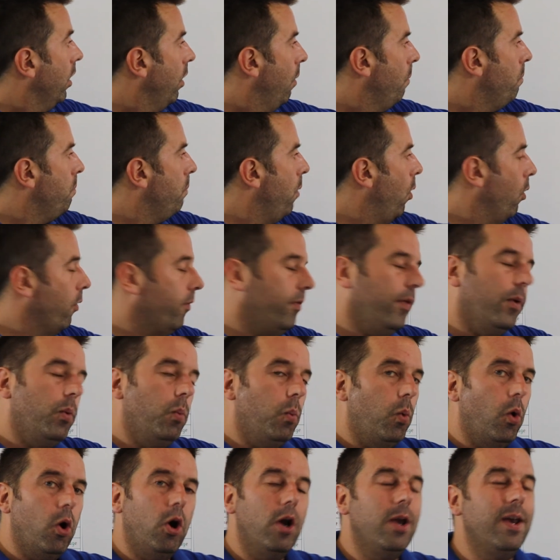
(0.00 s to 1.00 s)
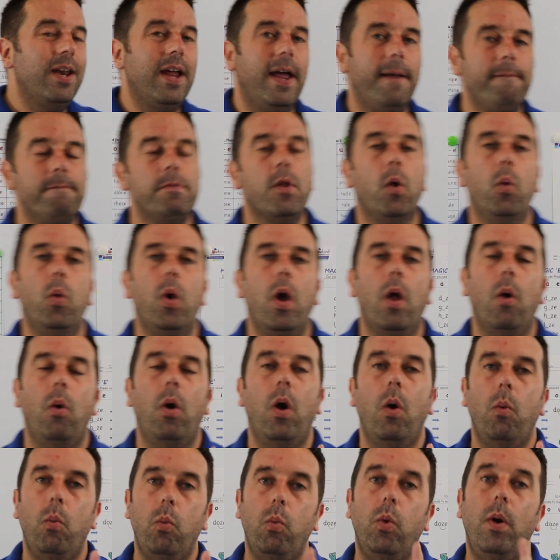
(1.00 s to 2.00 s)
More than one
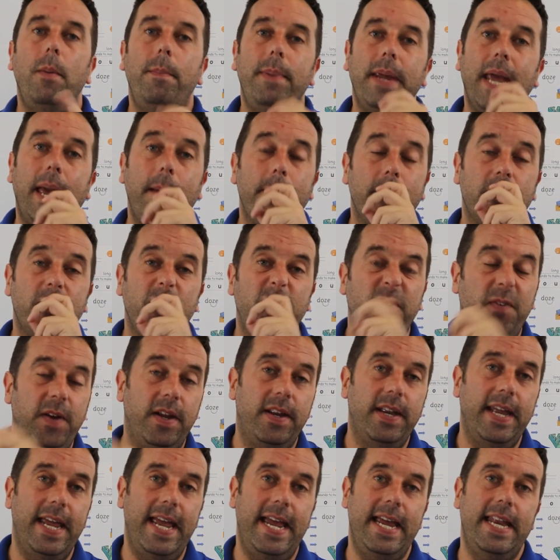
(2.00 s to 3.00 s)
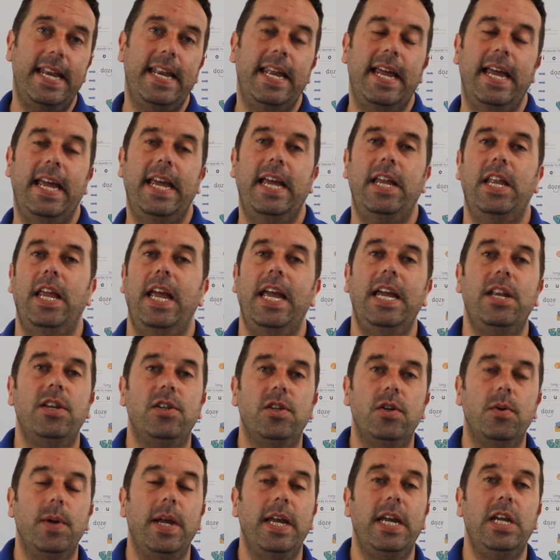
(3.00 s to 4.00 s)
will be able to fit
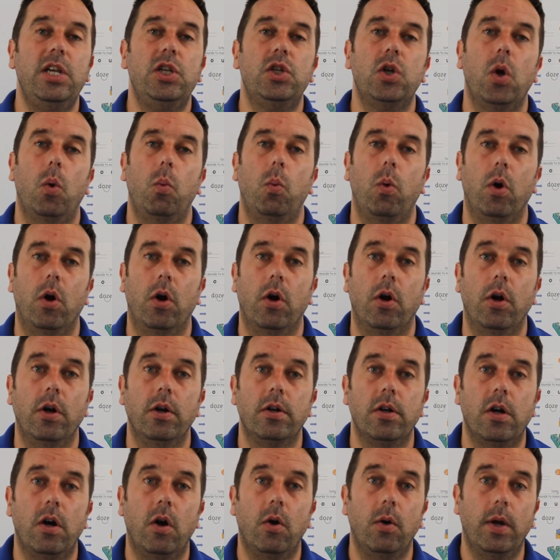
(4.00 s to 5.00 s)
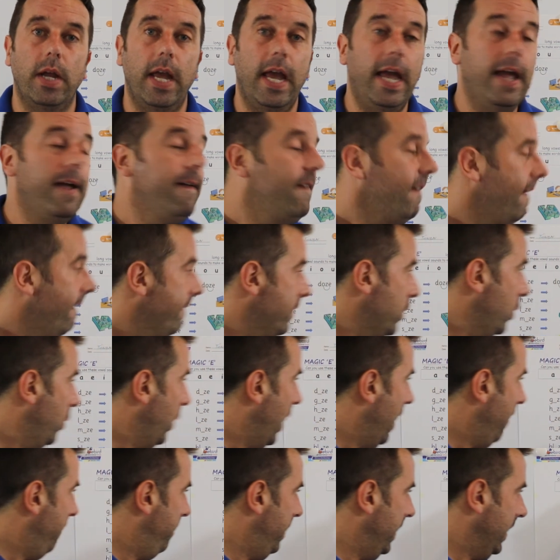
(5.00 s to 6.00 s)
into each word, okay? You
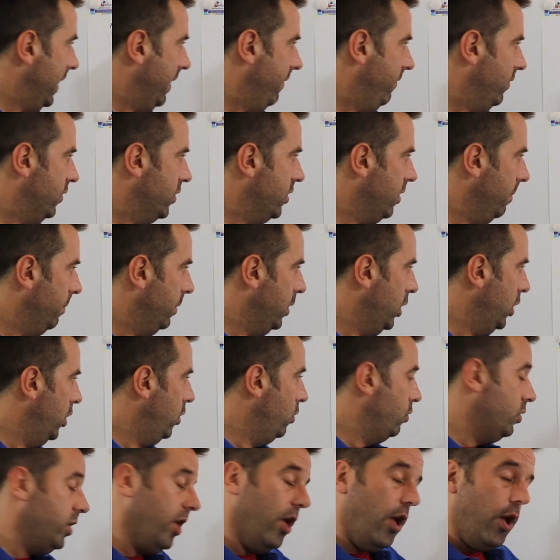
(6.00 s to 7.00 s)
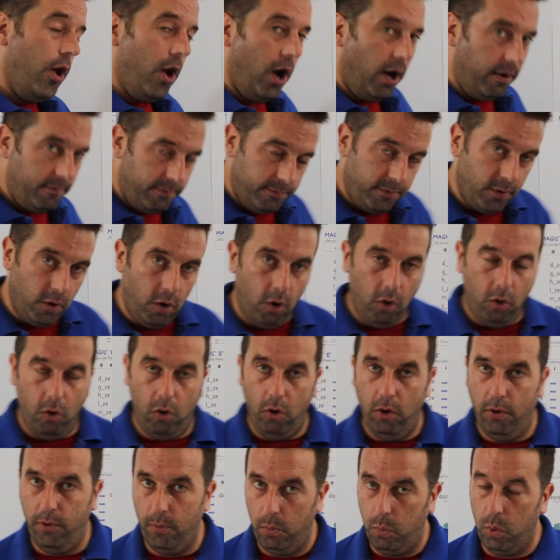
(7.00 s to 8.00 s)
have been given some clues, not for
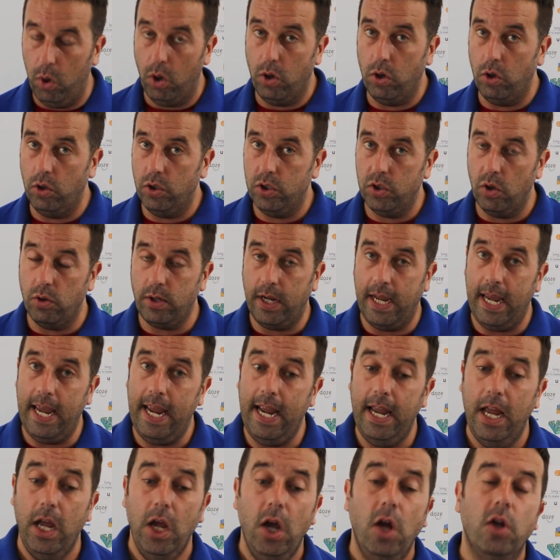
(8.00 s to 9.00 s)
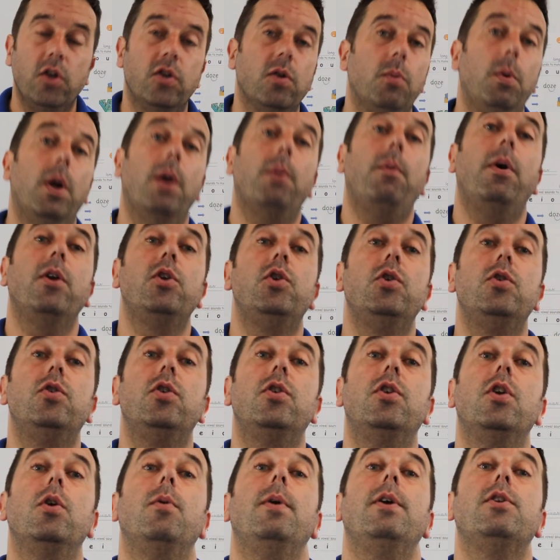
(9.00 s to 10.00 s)
all the words, okay? So what I want you to
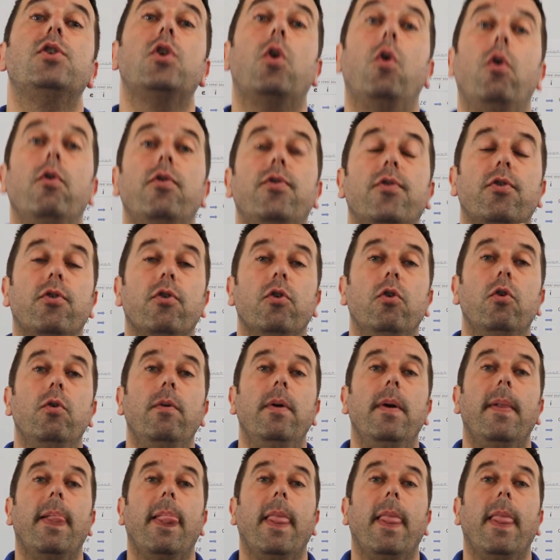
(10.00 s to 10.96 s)
do is go through,